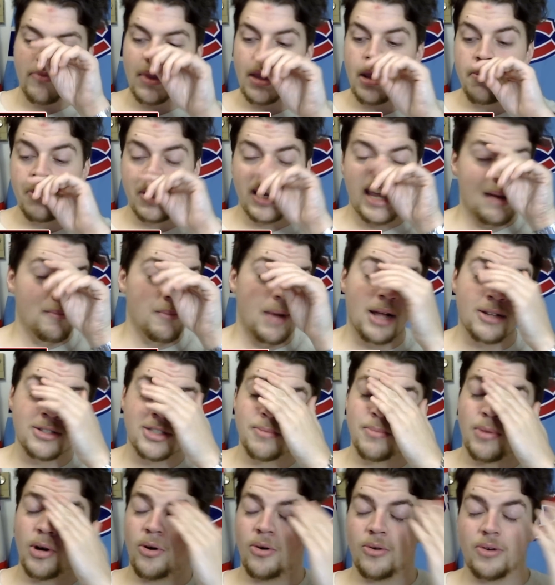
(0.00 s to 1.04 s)
But yeah,
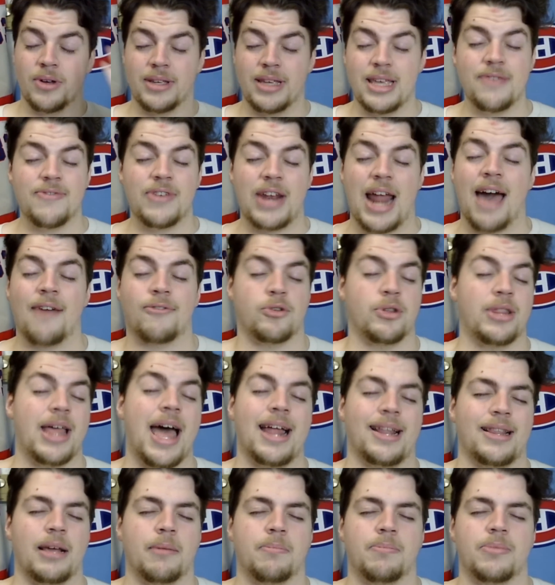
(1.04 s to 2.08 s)
Montembeault, even after
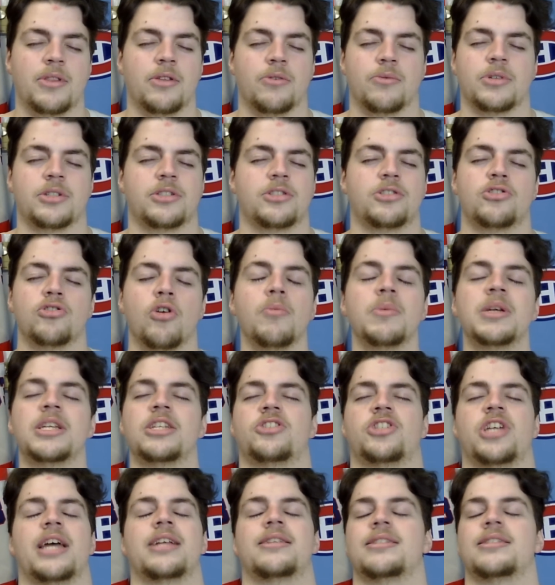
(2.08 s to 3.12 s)
that, like, there were so many
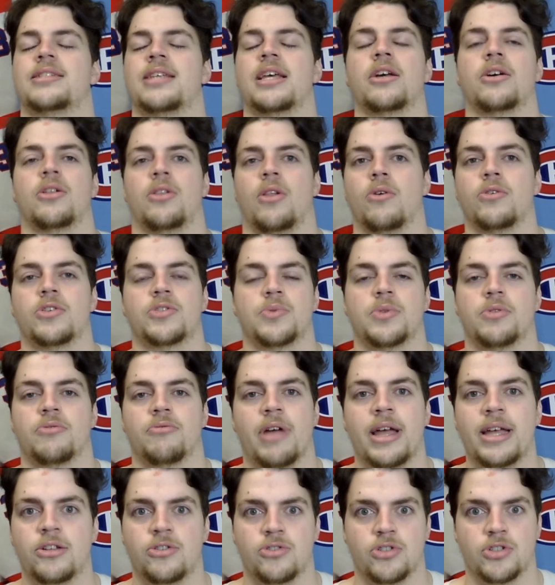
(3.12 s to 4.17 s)
chances in close where the
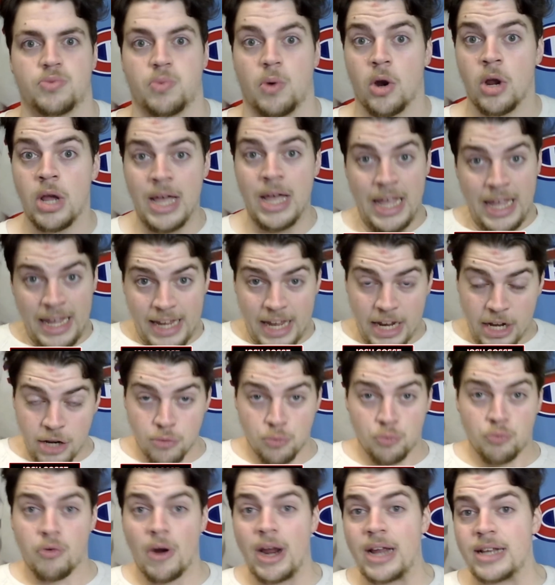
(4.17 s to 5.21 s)
Rangers were
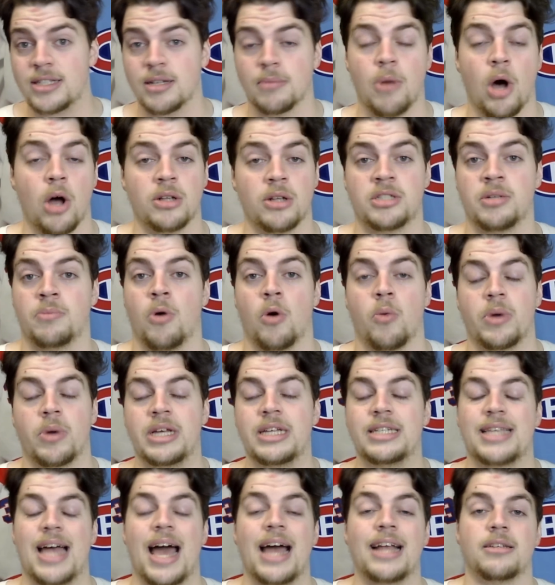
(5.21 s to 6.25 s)
getting right to Montembeault where
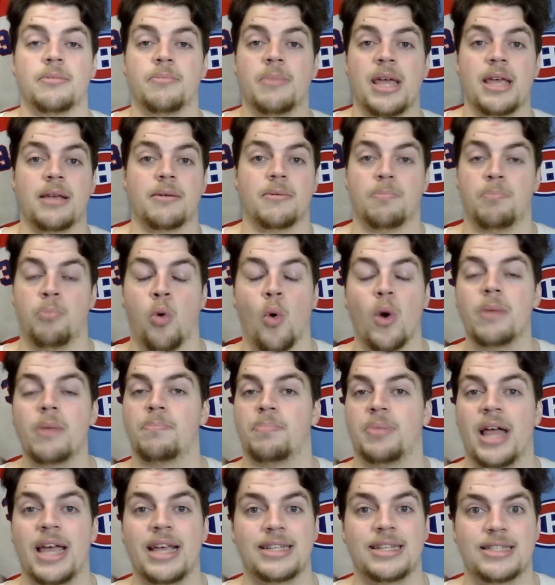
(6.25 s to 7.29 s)
he's had to make
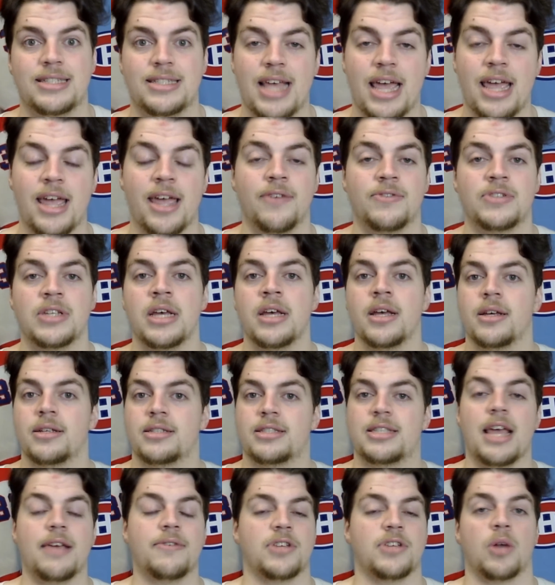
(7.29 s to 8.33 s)
point-blank saves
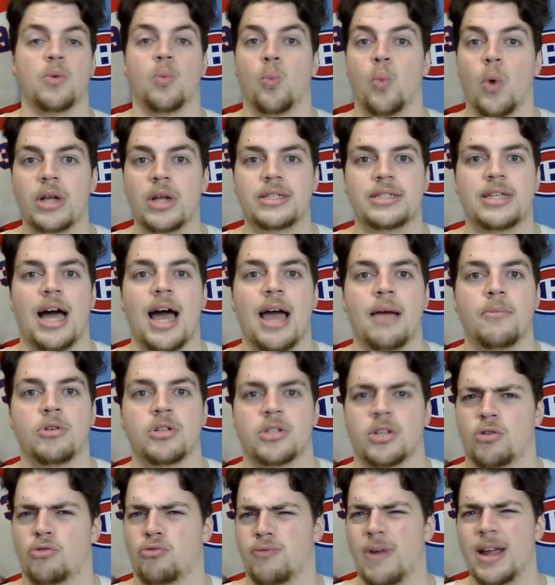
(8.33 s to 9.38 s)
on one-timers,
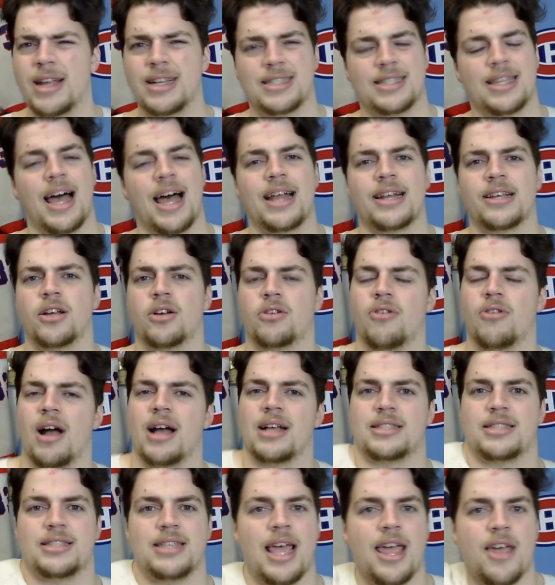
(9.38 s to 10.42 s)
a great sliding
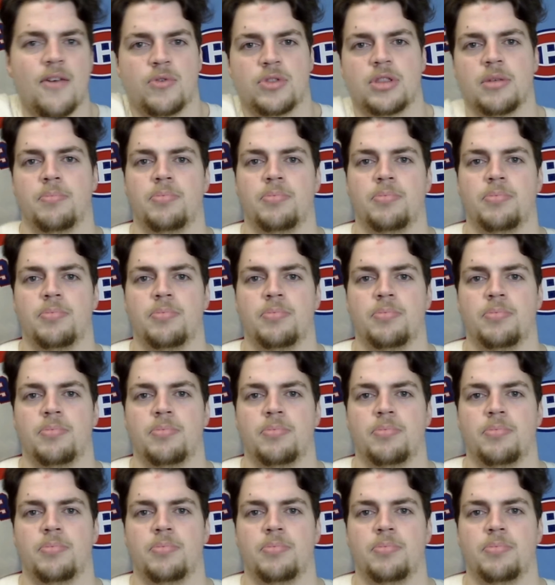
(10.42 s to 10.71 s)
across save with a